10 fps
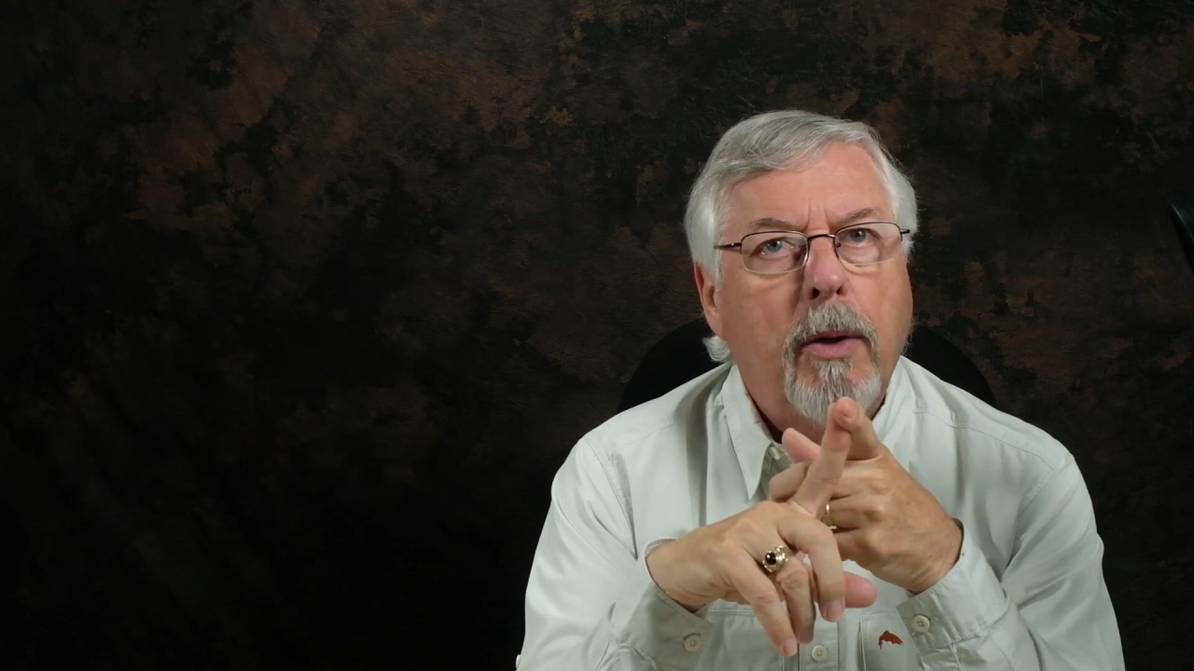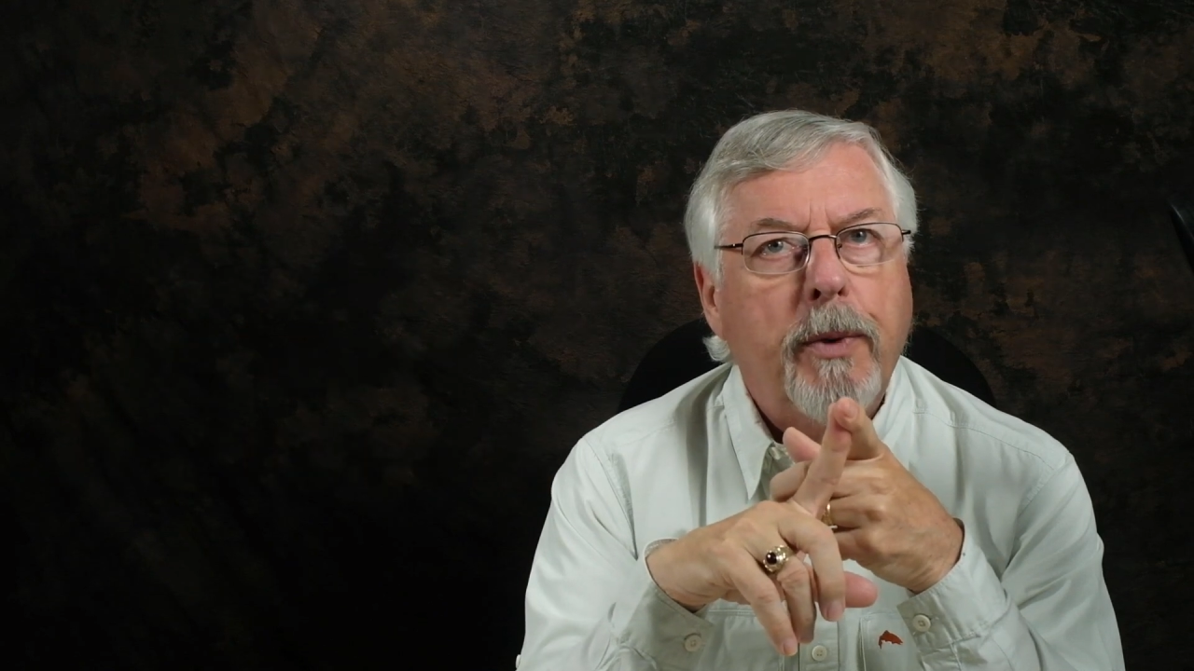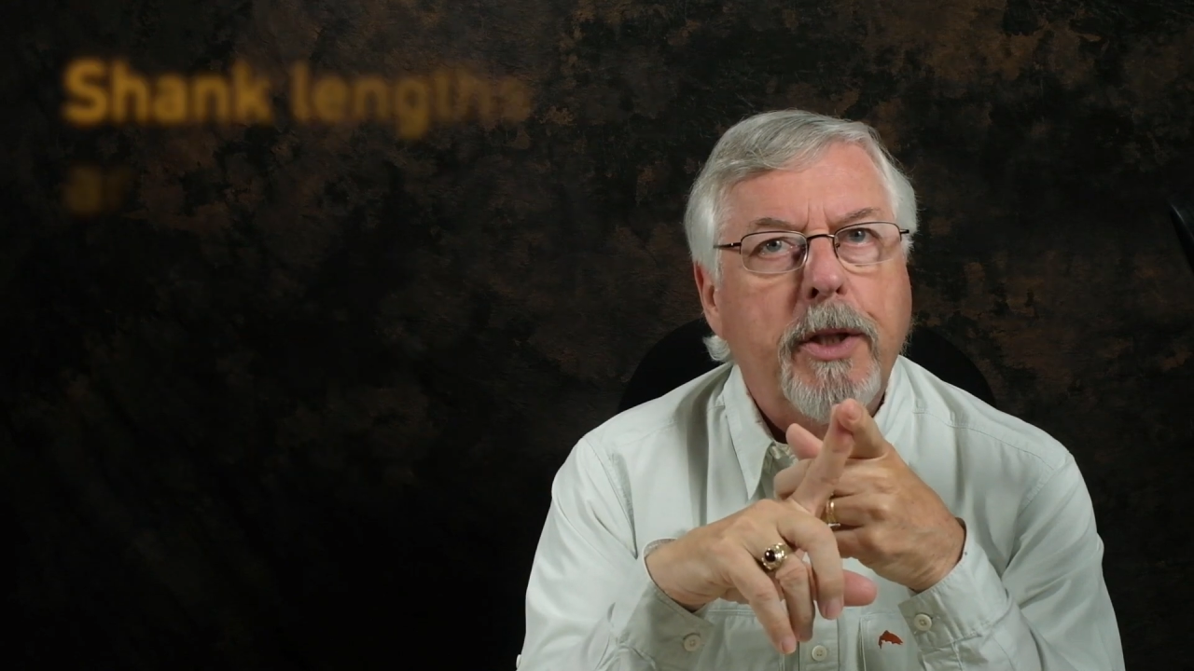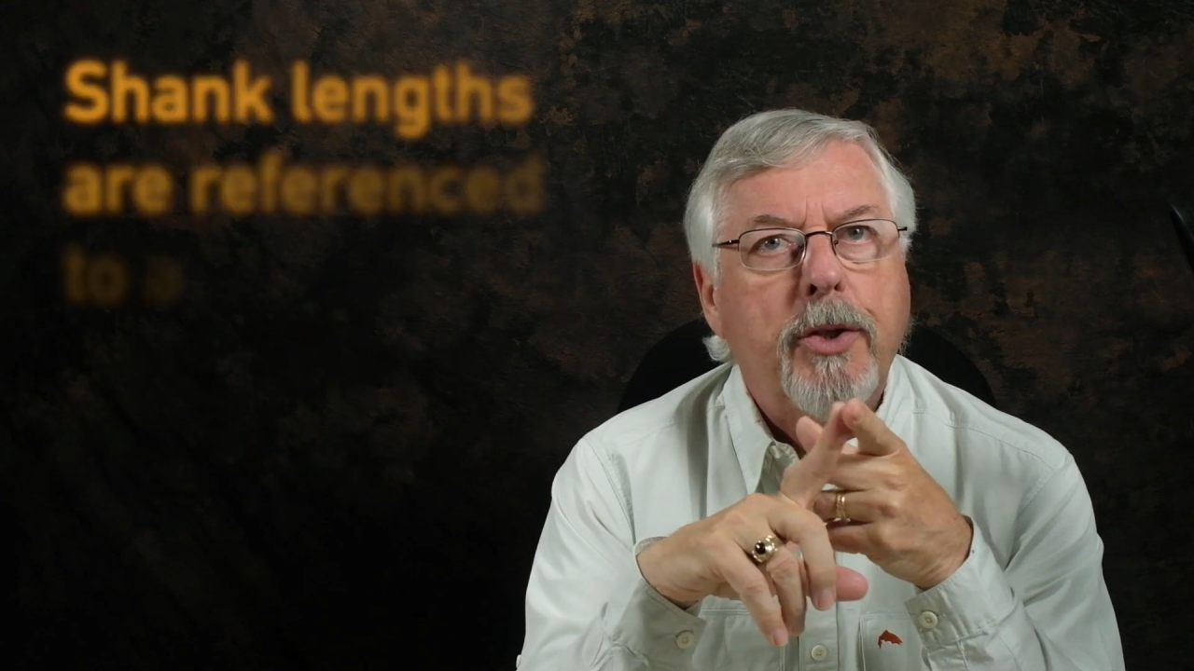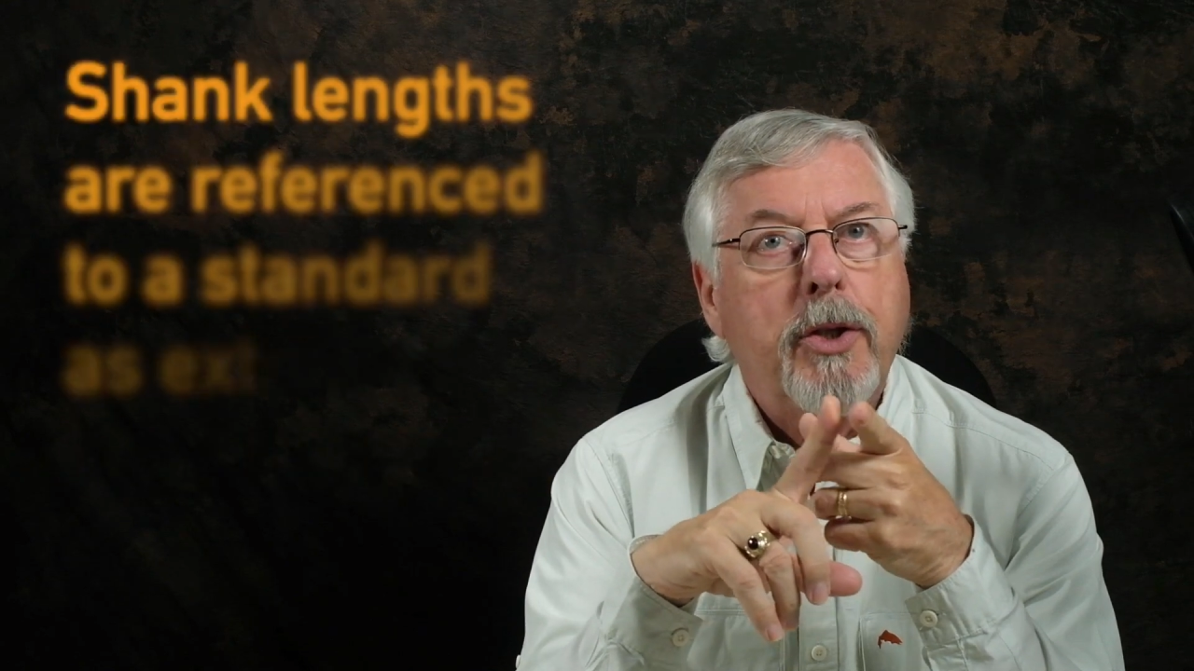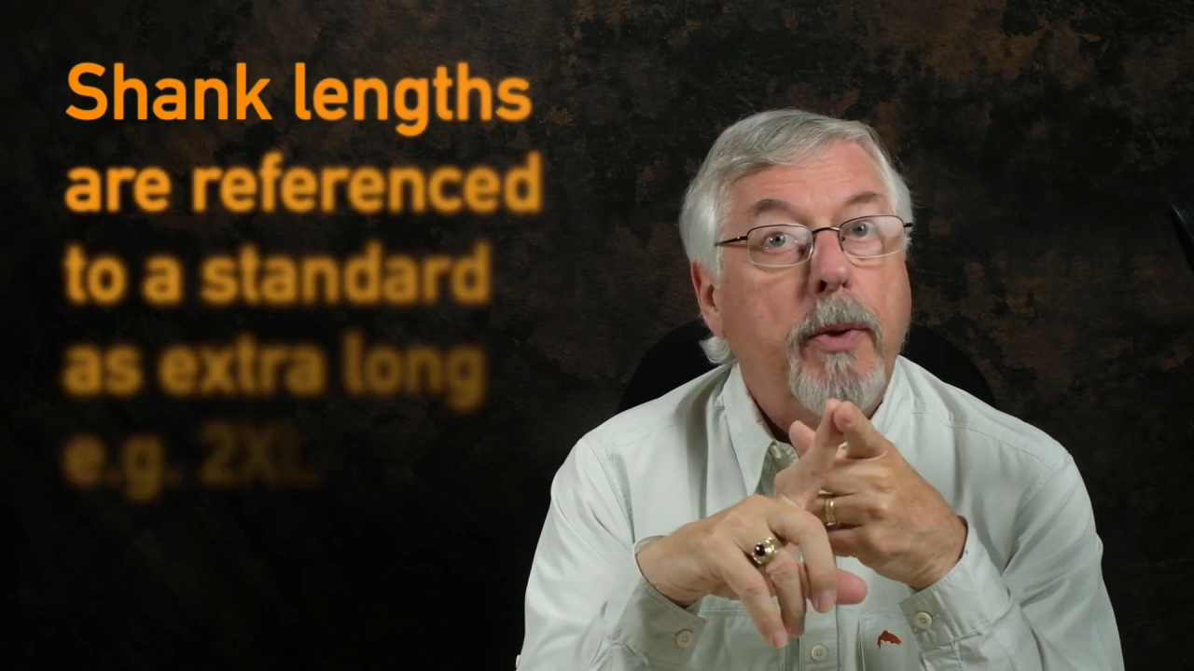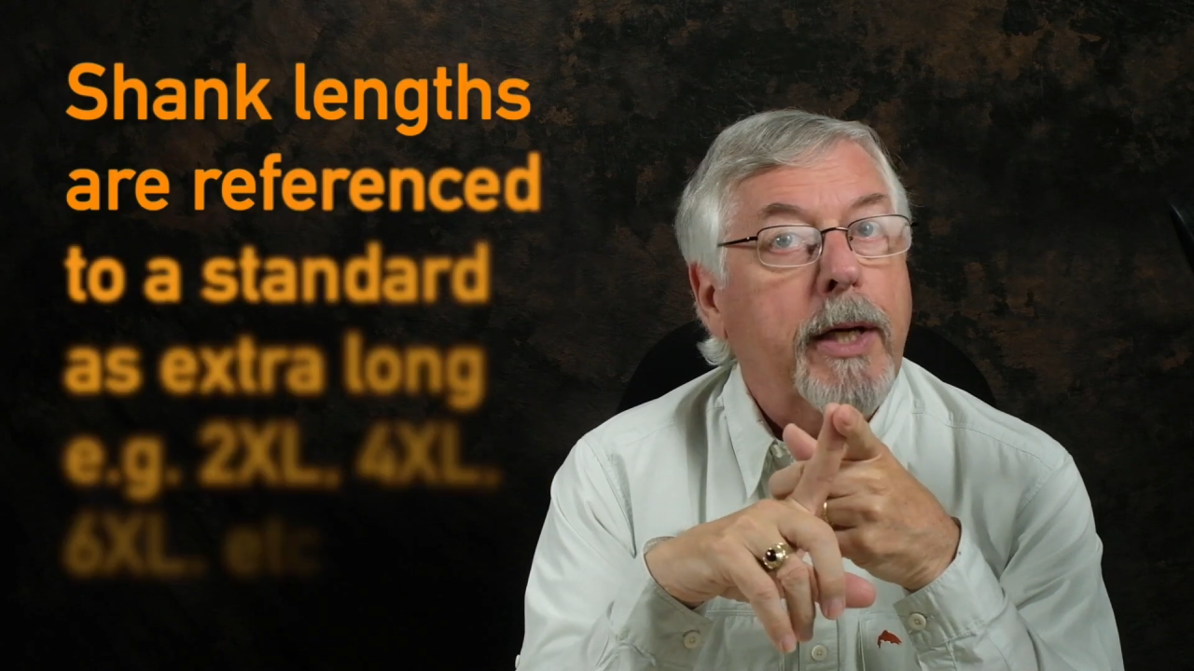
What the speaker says: which is 2